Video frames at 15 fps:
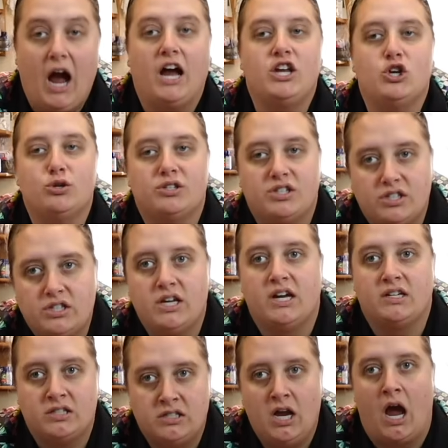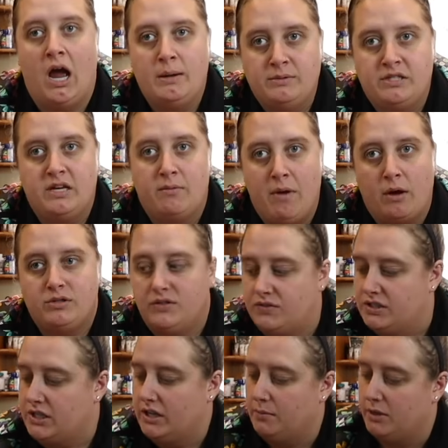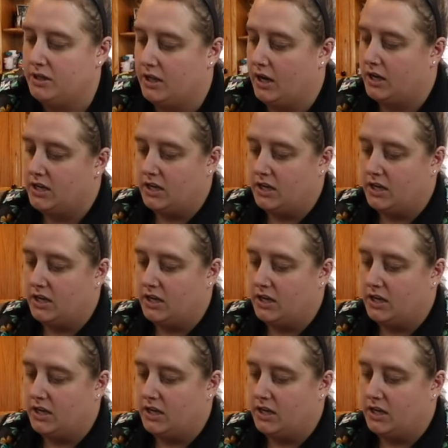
I used six times the amount of cinnamon that I